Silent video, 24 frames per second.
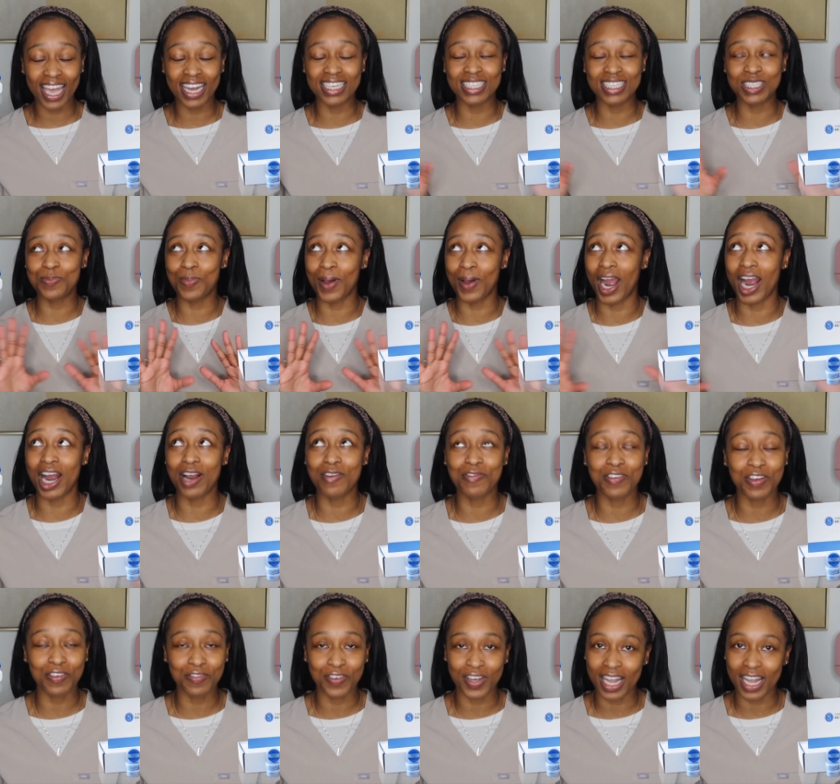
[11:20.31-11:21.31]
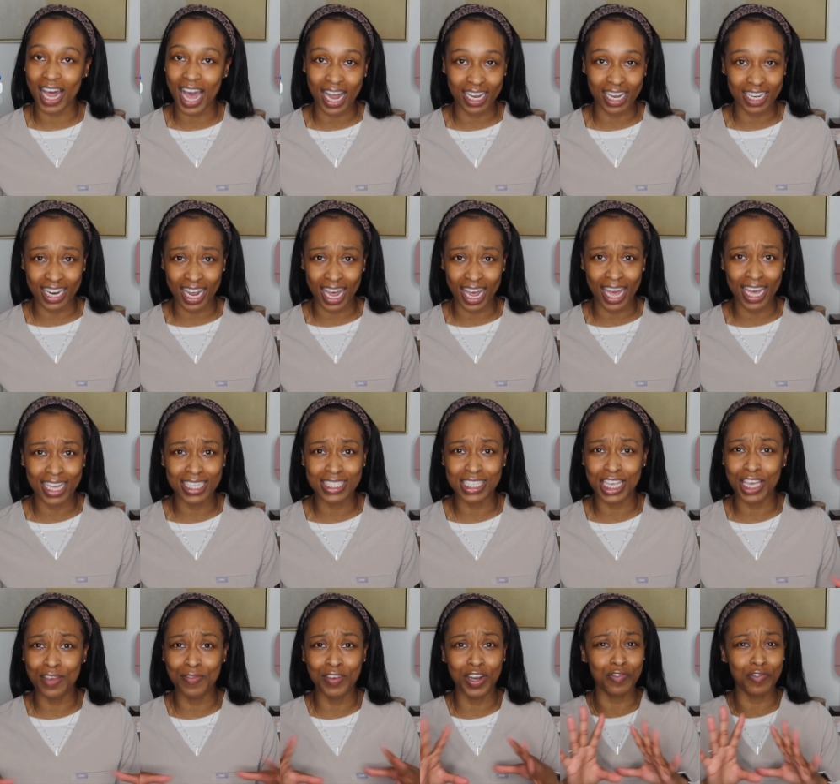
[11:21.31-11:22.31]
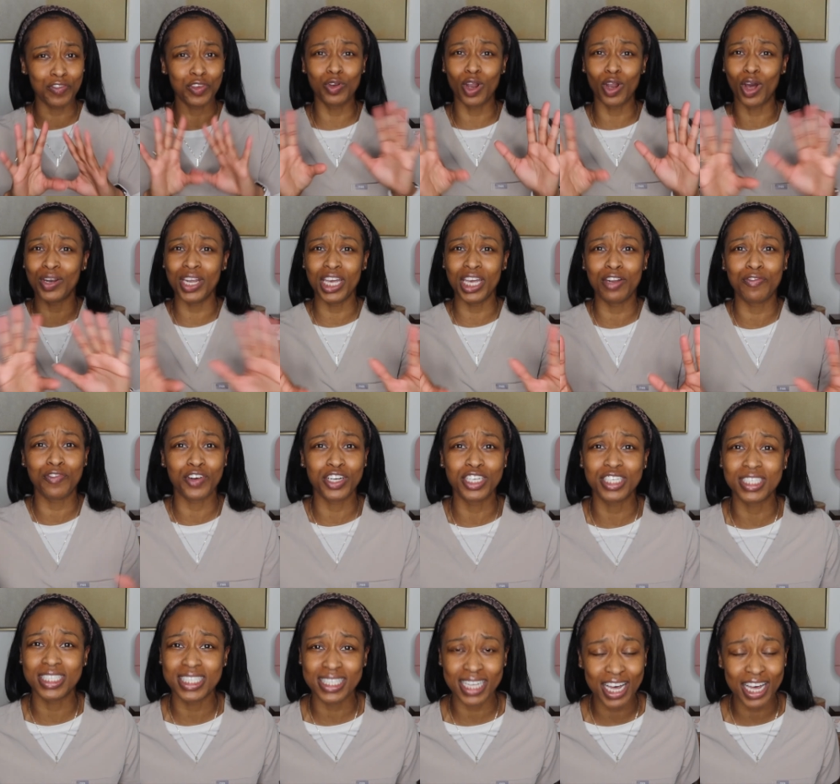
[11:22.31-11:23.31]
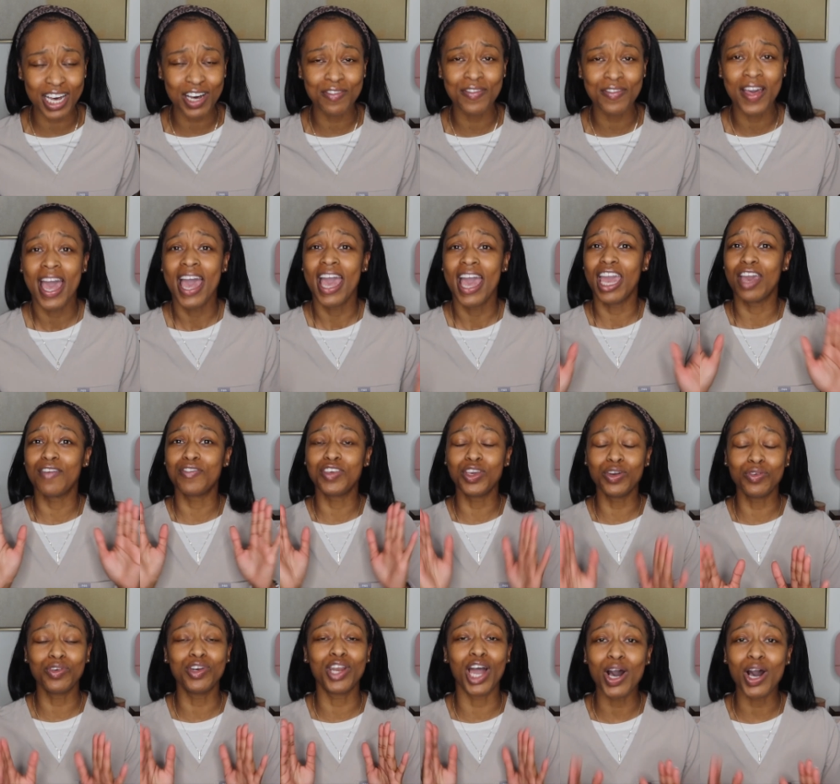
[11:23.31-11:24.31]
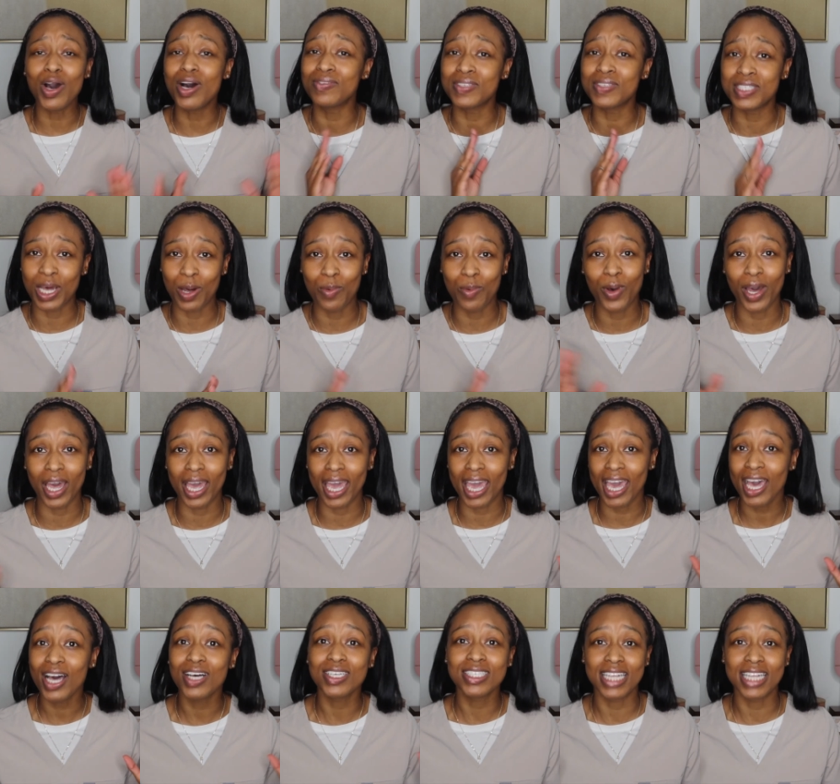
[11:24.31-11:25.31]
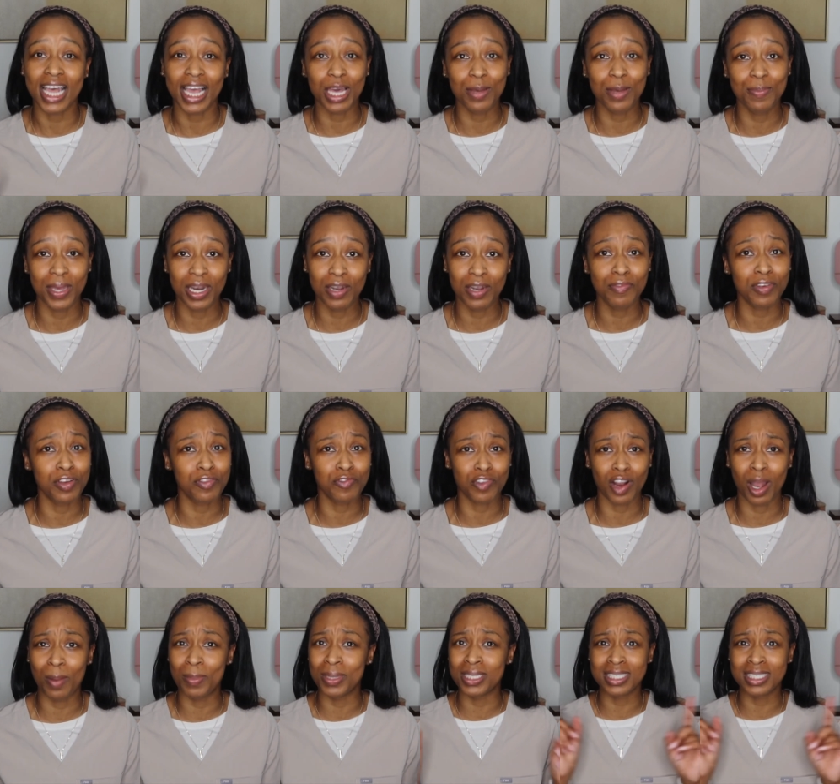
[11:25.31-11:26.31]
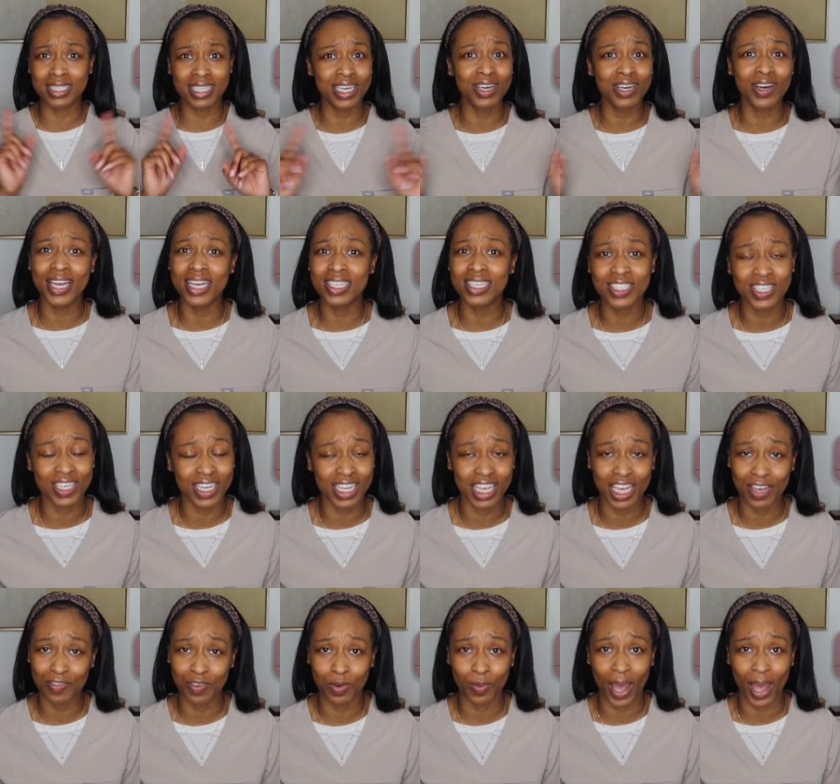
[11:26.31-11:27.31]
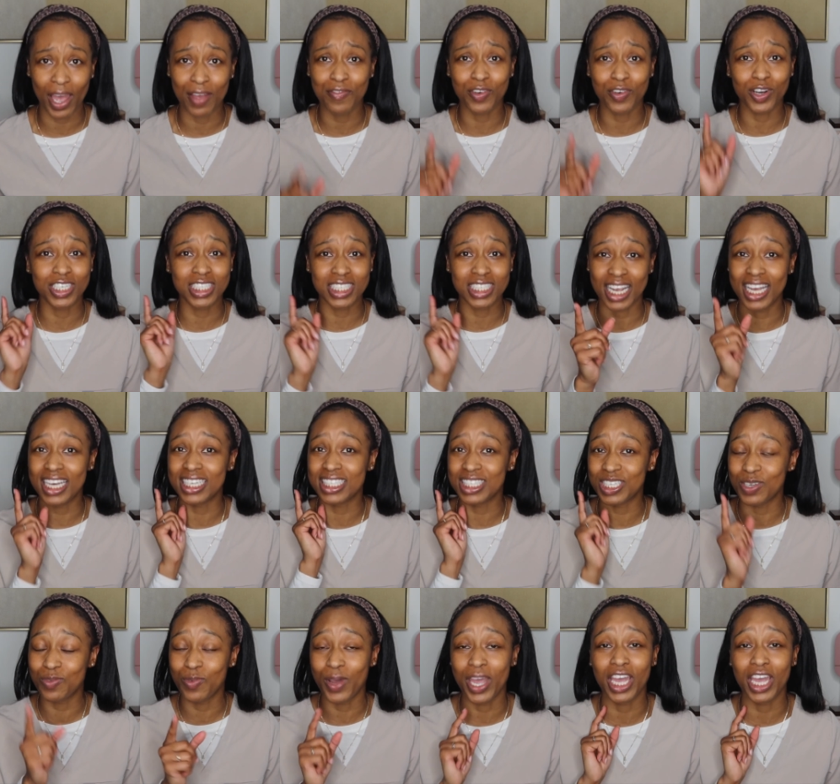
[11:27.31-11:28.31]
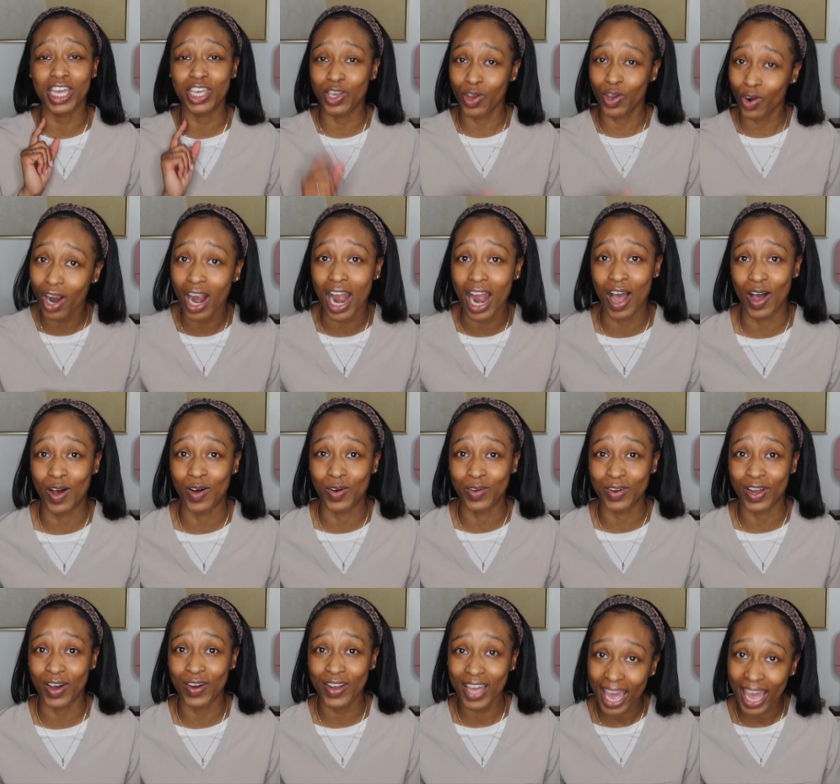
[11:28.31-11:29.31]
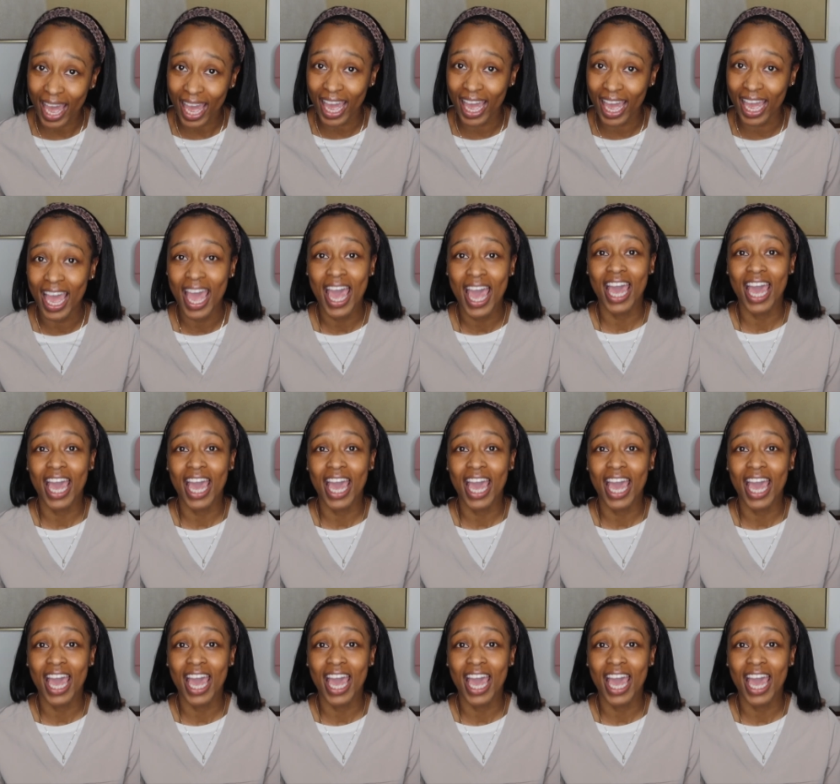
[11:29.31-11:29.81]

It is perfect for the holidays. Even if you don't need it for yourself, if you know of someone else that could benefit from it, still enter the giveaway for a chance to win your own, okay?